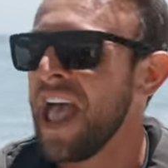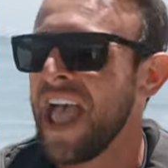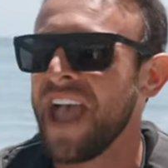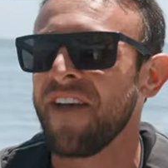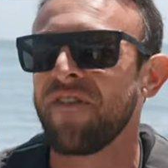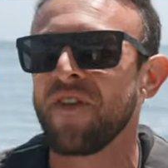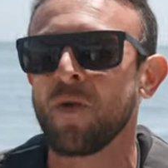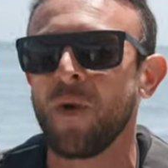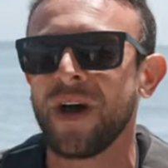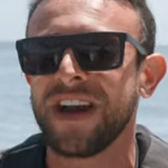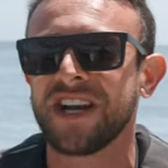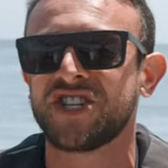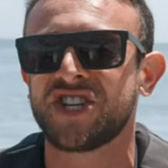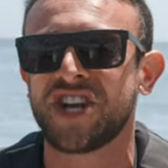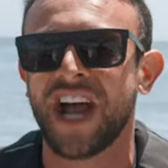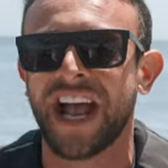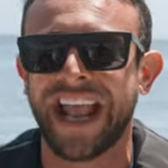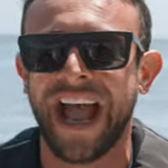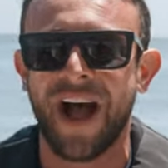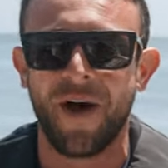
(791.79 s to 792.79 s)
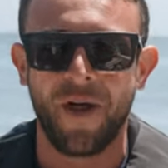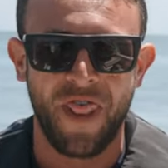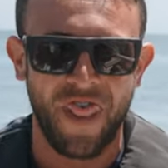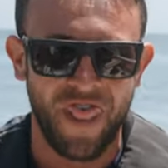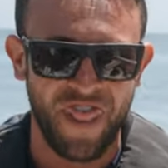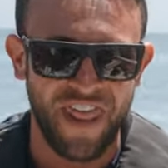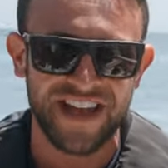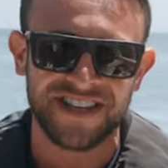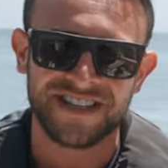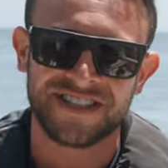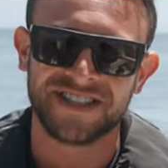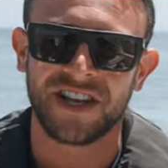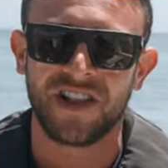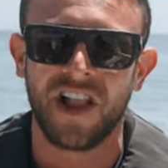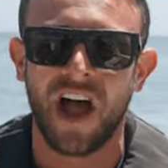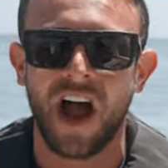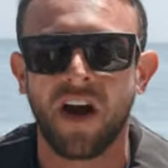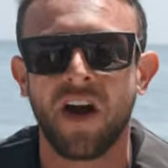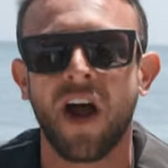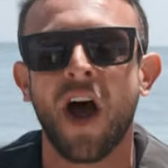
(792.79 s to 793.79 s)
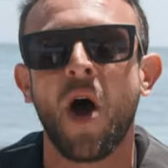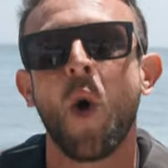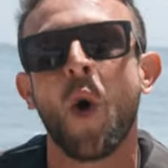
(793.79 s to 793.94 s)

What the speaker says: If you want to check out this Solara